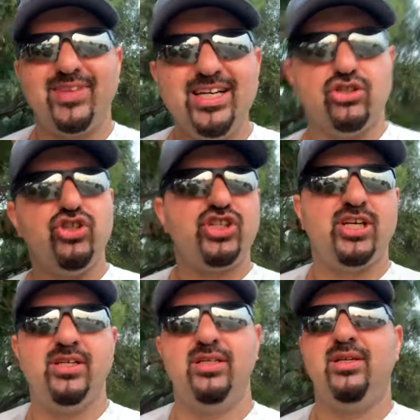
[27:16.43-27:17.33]
of
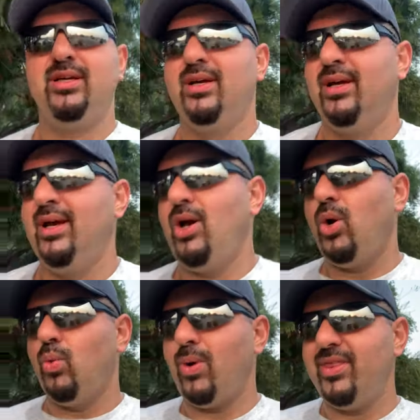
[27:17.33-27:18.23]
leaders,
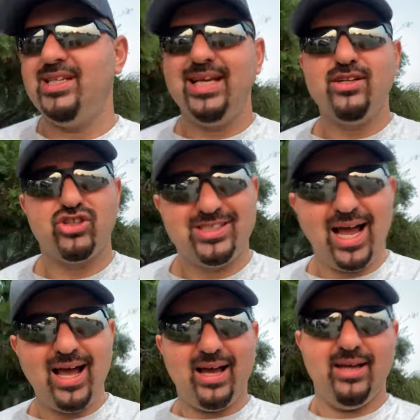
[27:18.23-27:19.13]
when these leaders
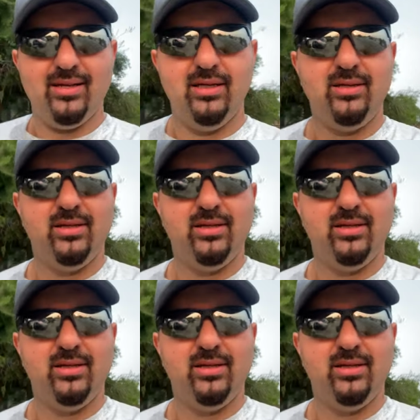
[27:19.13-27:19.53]
die,